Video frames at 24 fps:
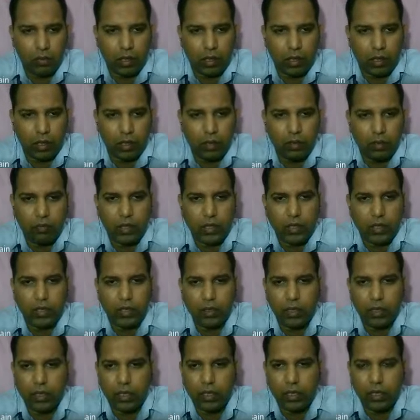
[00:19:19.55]
infection
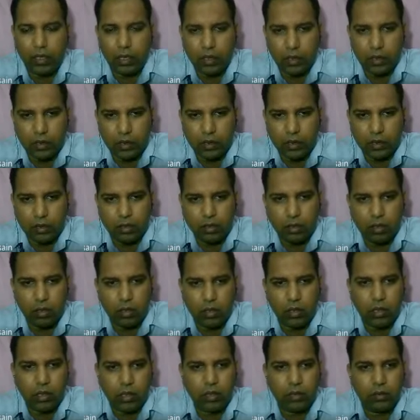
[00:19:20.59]
that occurs, or
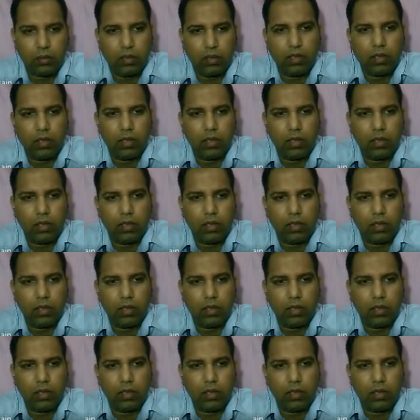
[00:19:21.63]
the